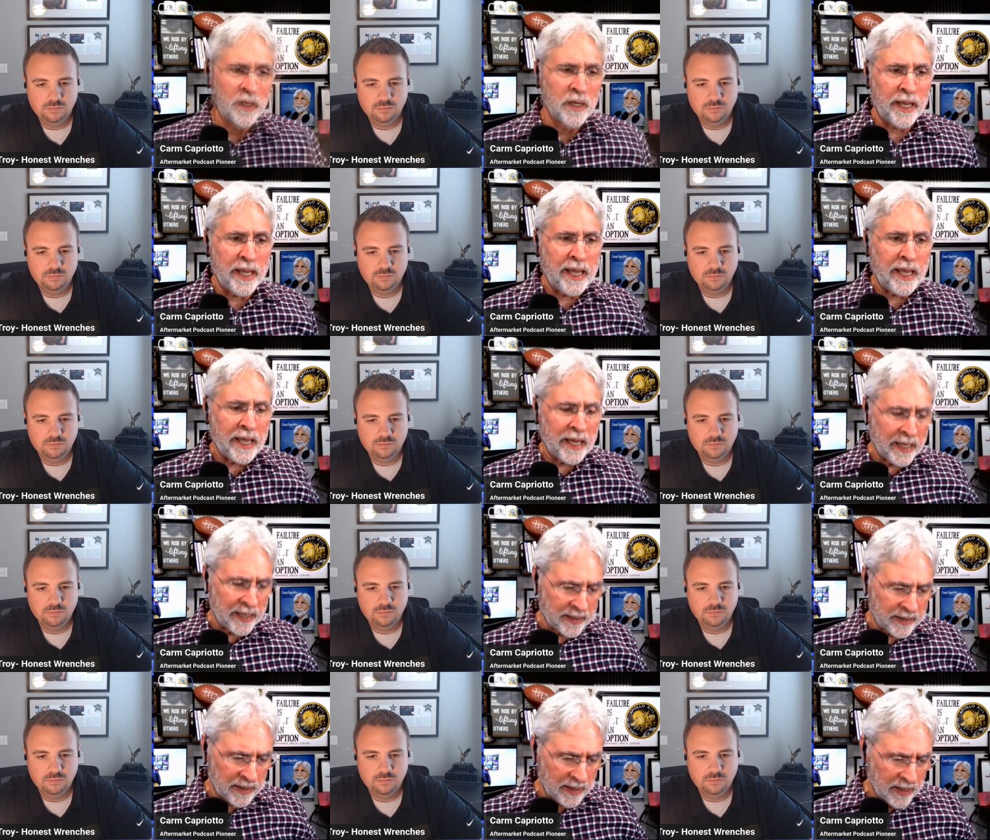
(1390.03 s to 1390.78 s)

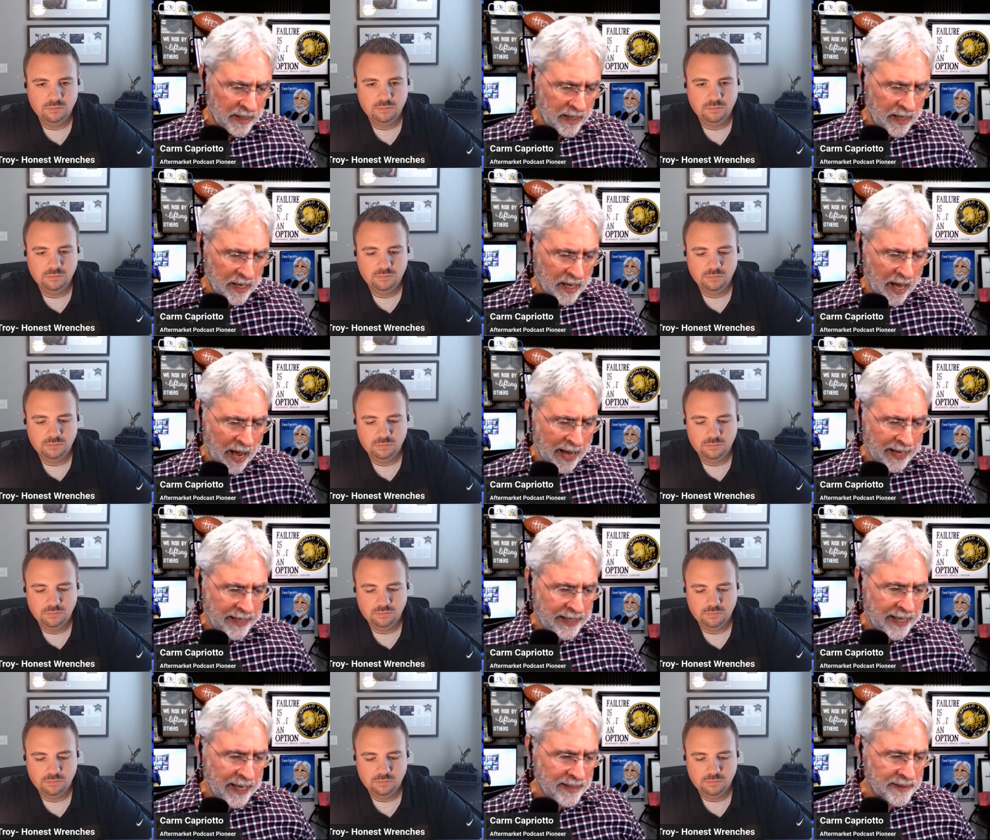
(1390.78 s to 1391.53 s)
Speaker 1: And I
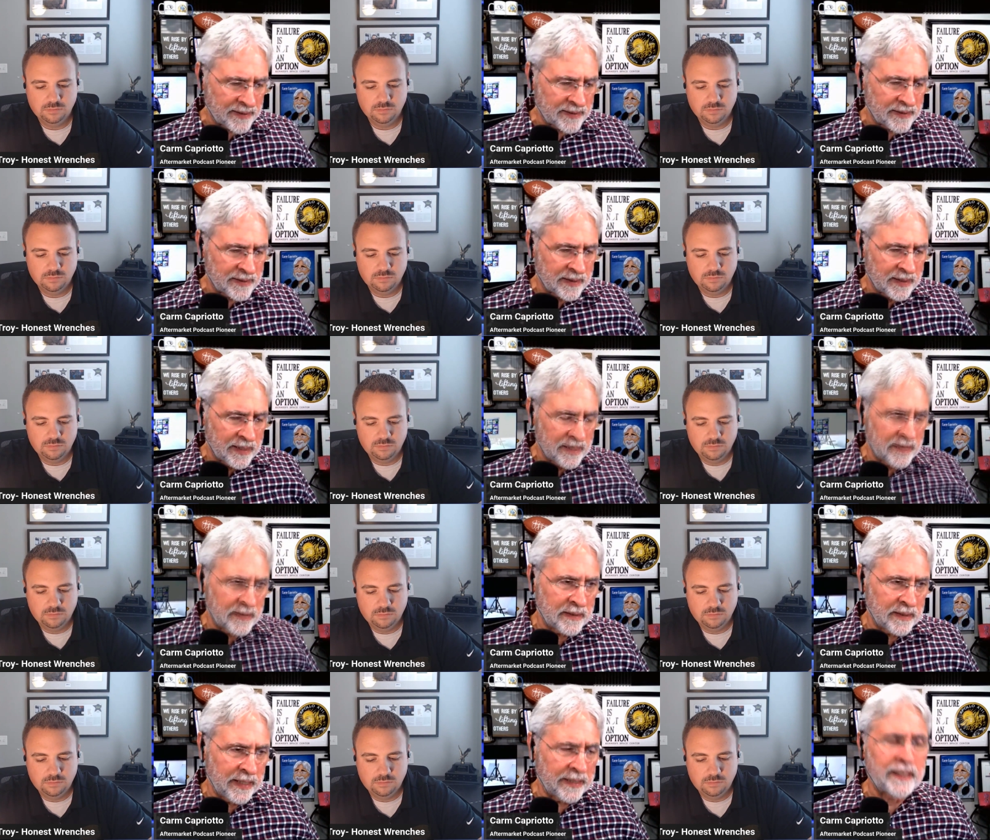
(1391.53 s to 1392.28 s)
guess
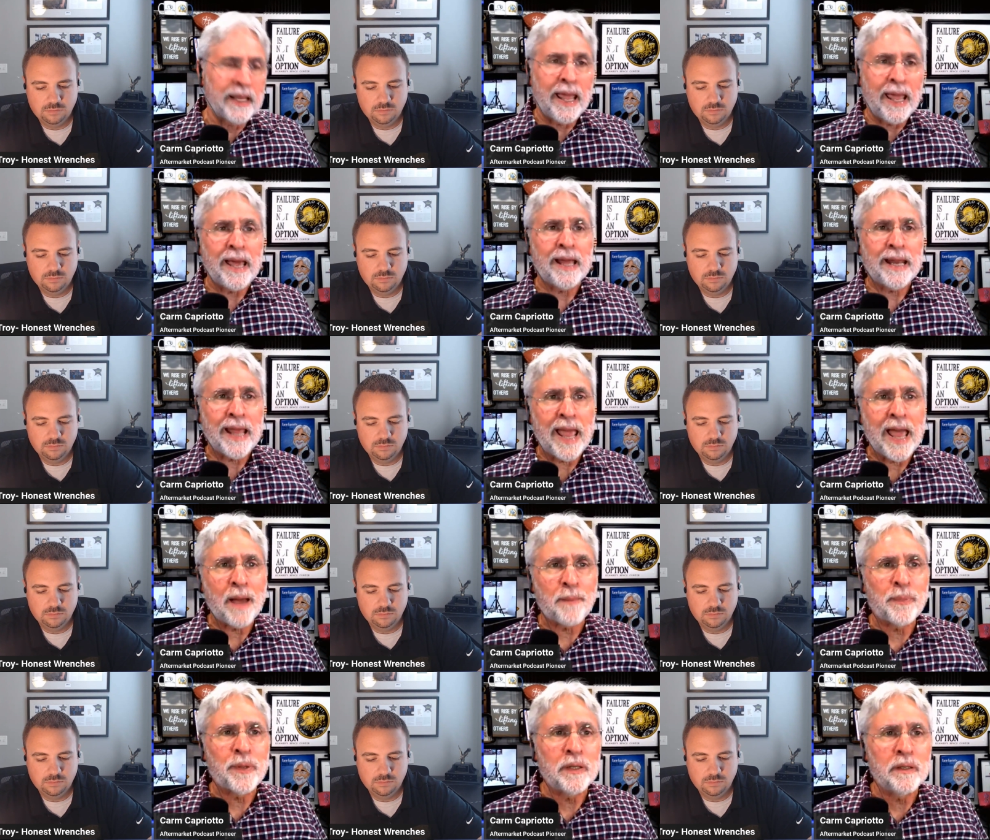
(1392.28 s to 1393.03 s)
it can
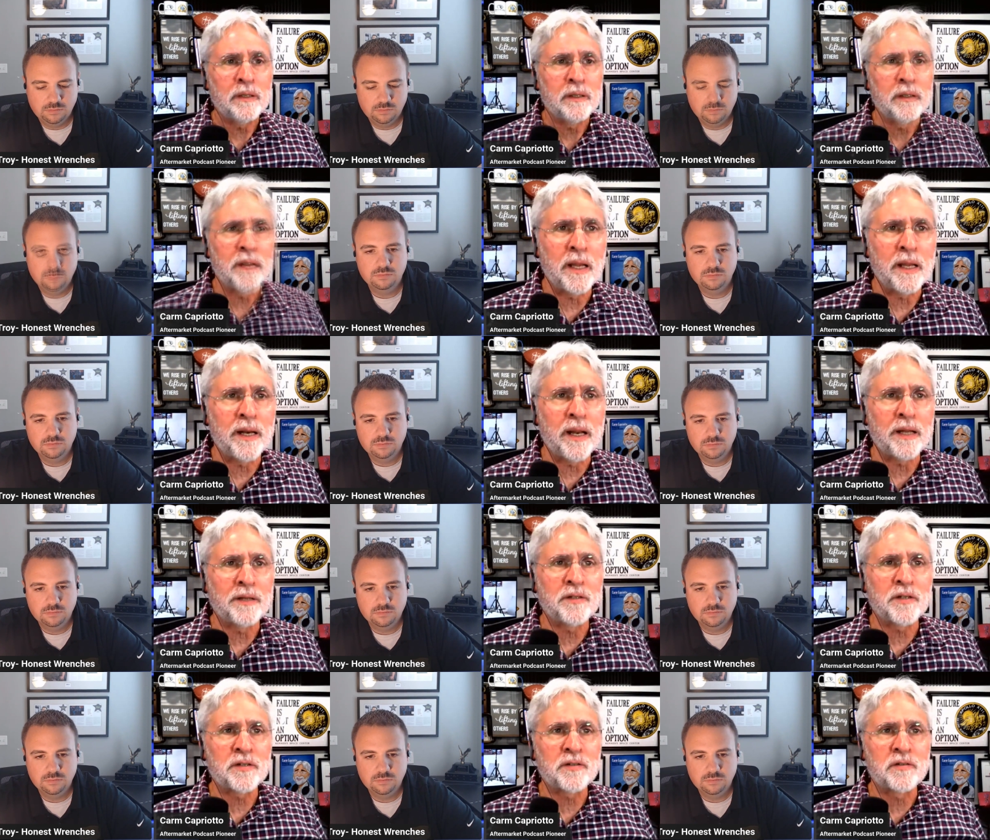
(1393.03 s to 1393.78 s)
happen. And I
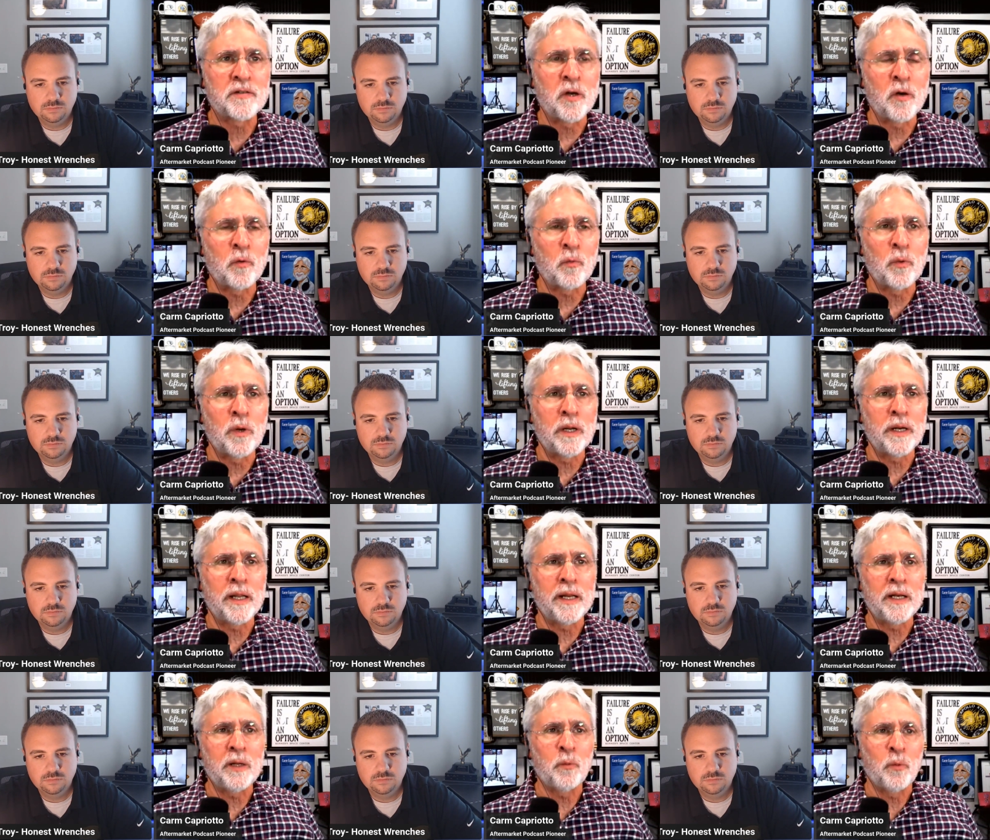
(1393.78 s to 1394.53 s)
just don't want
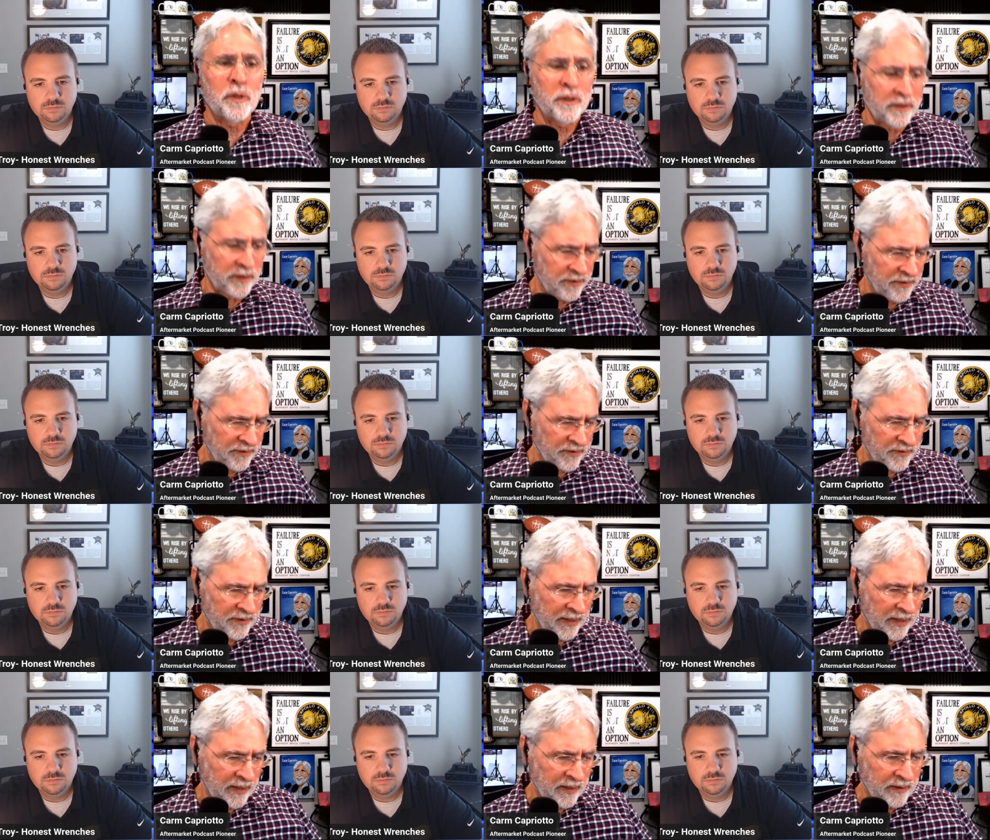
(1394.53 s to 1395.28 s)
anyone to
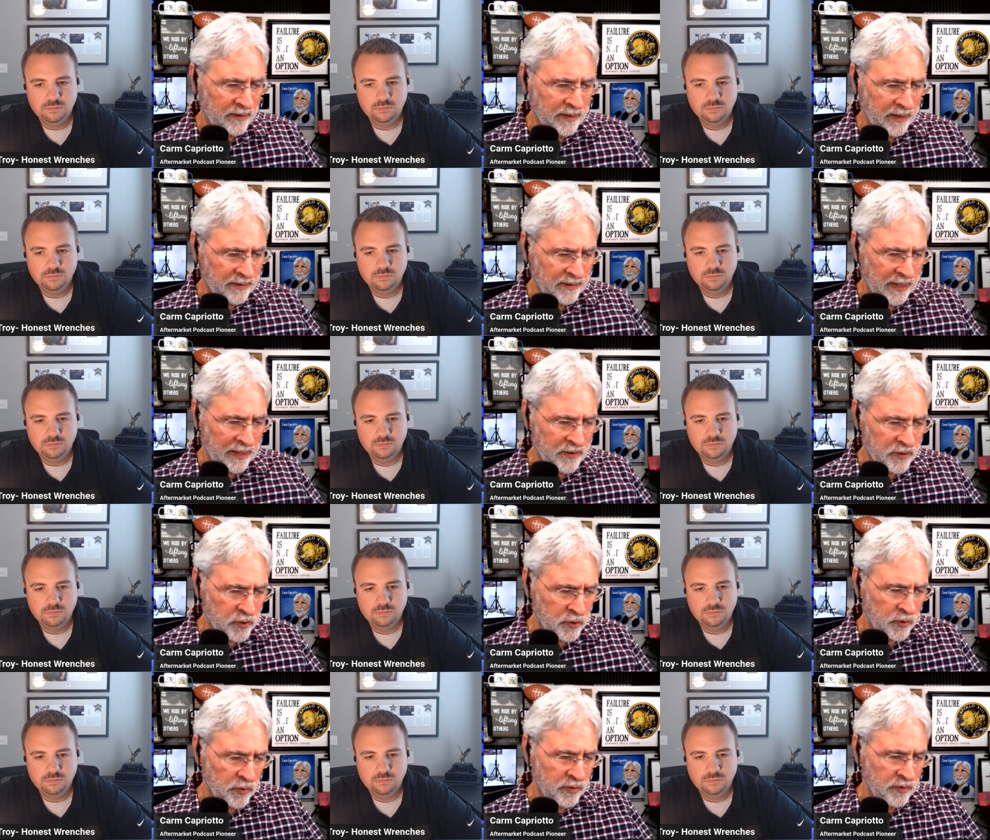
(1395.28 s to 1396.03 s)
think that they
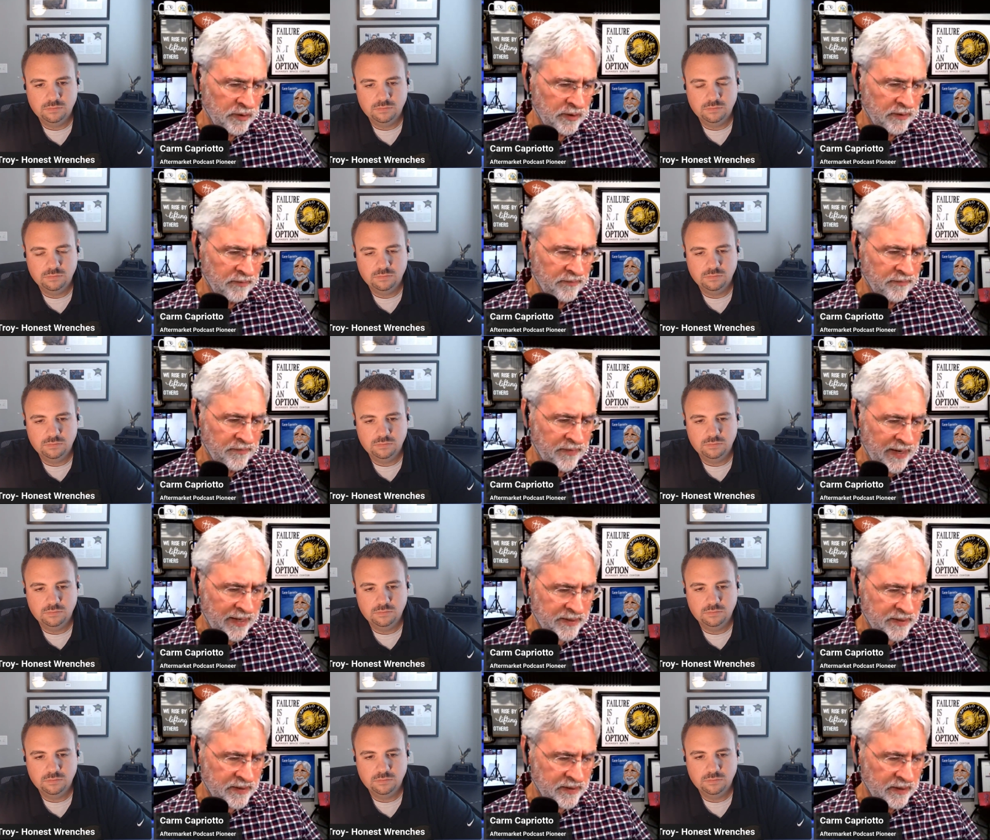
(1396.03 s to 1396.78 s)
shouldn't
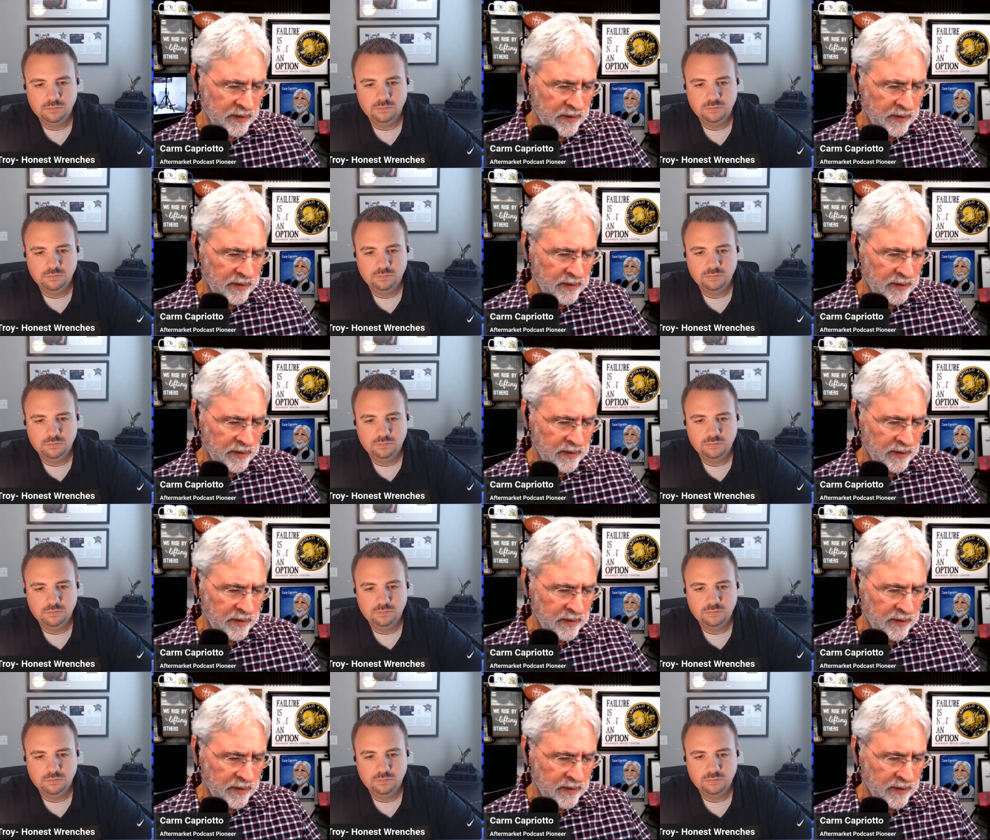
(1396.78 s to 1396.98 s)
invest